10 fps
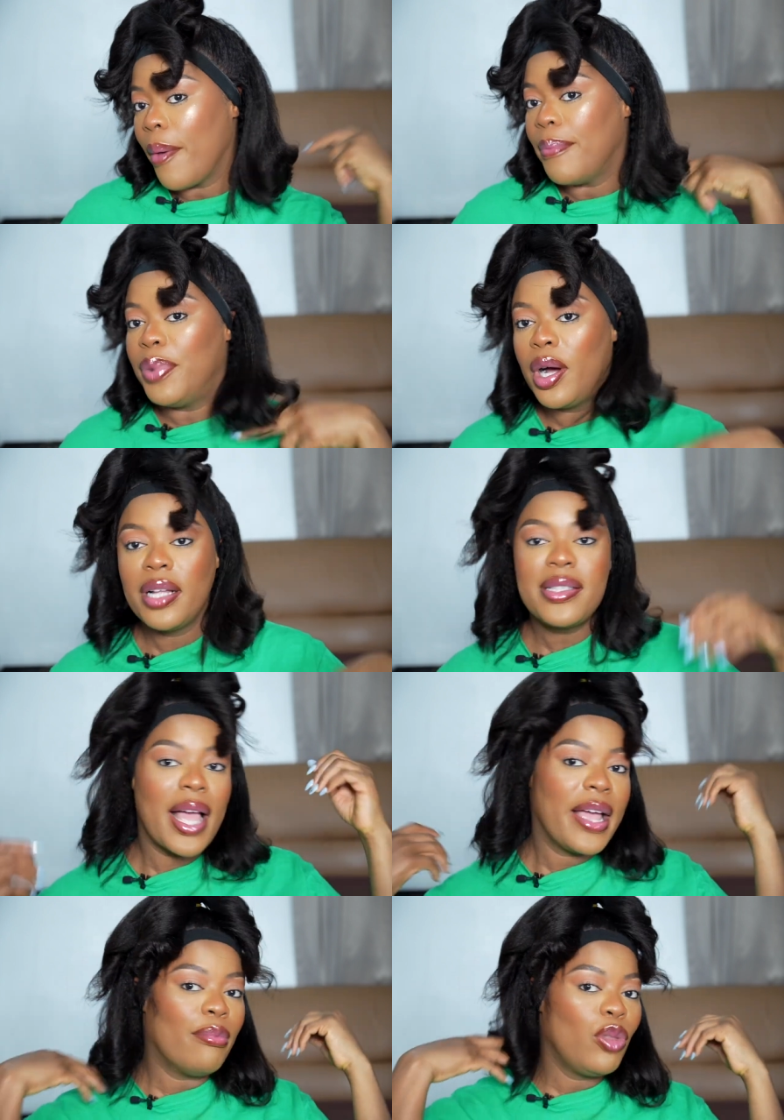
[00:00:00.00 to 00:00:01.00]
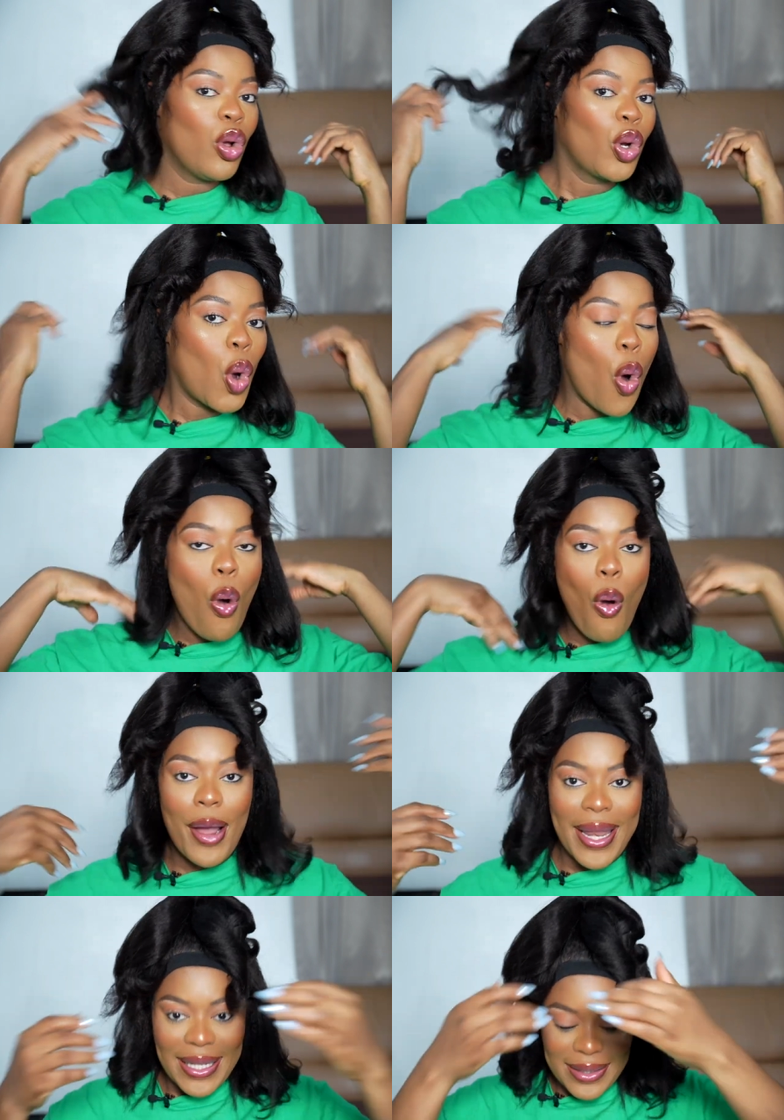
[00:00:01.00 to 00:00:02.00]
But I am done
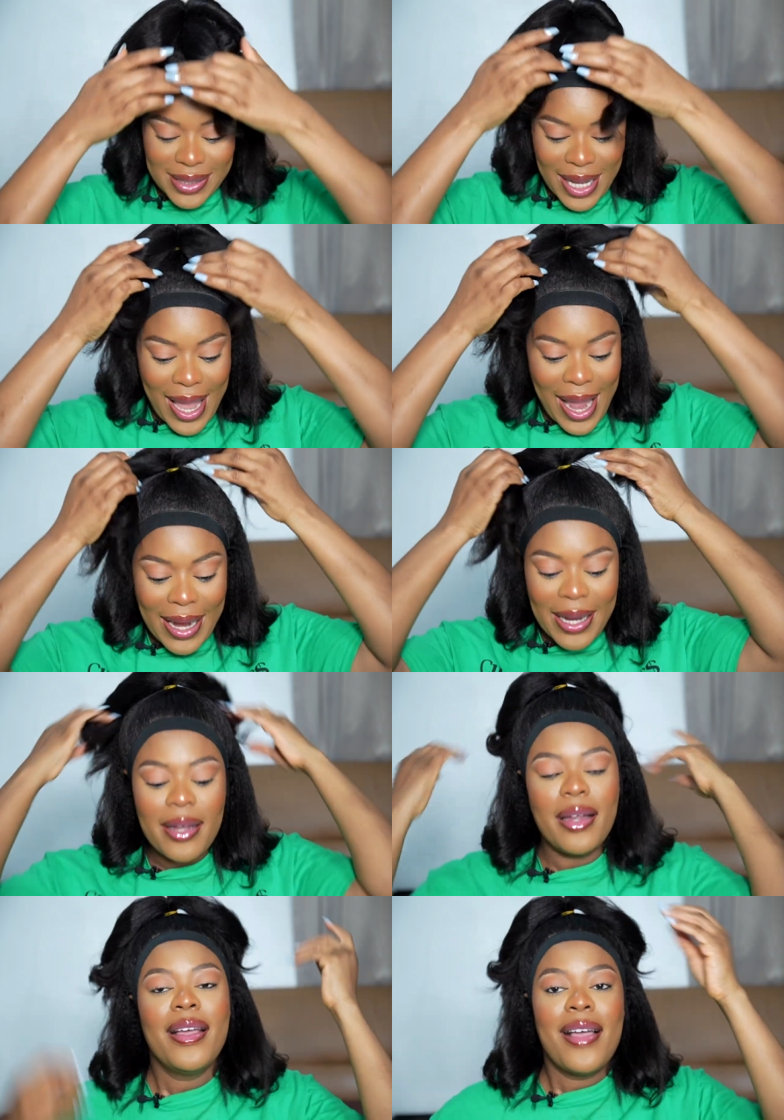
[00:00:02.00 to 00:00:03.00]
coiling the hair.